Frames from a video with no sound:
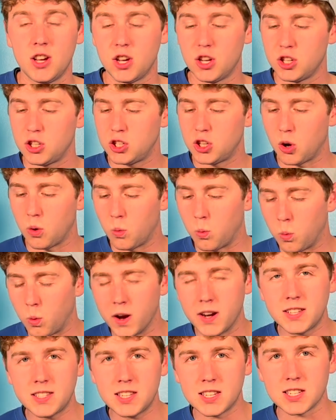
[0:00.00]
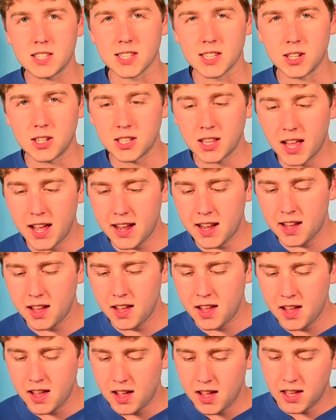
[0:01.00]
So what does this look like?
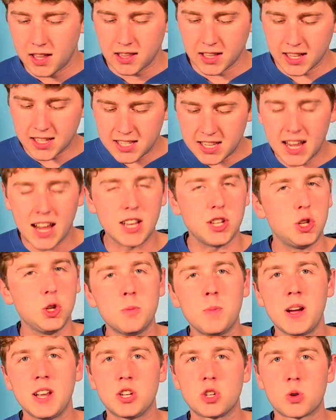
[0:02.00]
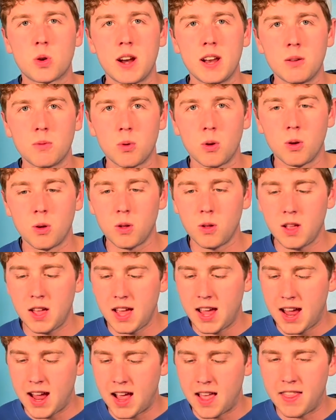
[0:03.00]
Let's say I do my trait roll,
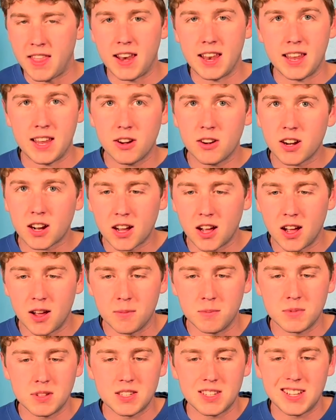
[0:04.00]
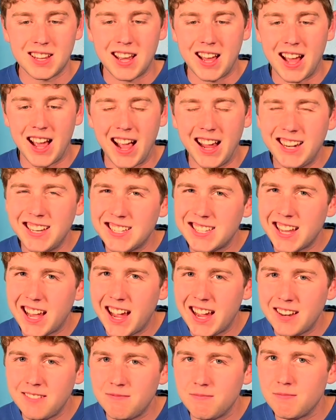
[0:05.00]
and then here it comes. I
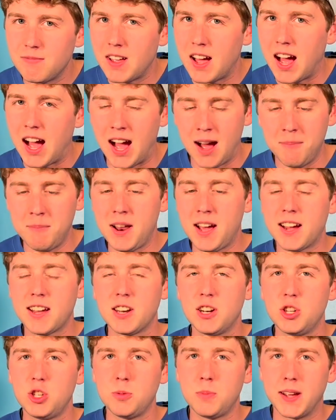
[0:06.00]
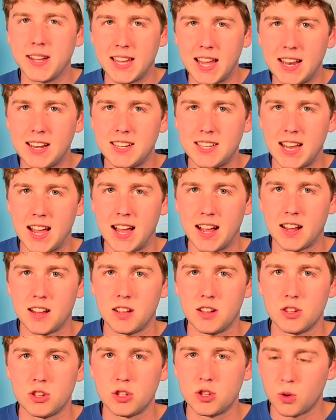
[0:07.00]
decide I'm not going to do my gate attack.
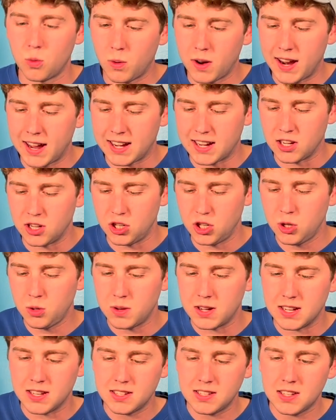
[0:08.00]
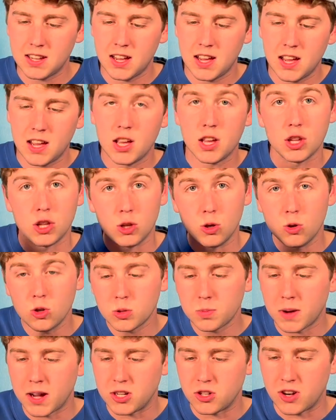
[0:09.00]
So what I can do is use
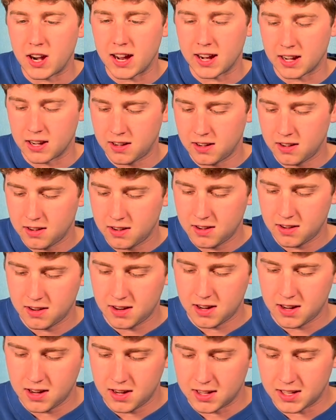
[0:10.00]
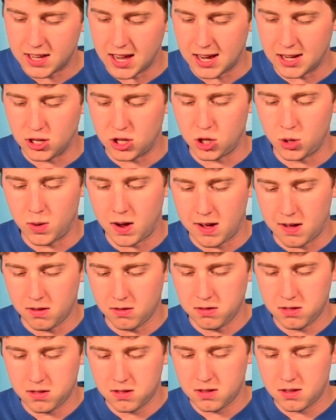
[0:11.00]
my dragon, gain 2 health,